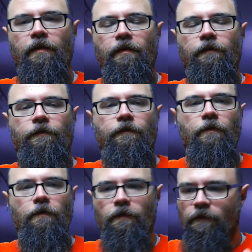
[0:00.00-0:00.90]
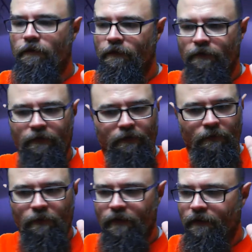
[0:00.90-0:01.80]
in a suit
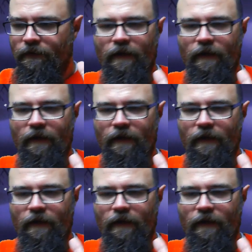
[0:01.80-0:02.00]
with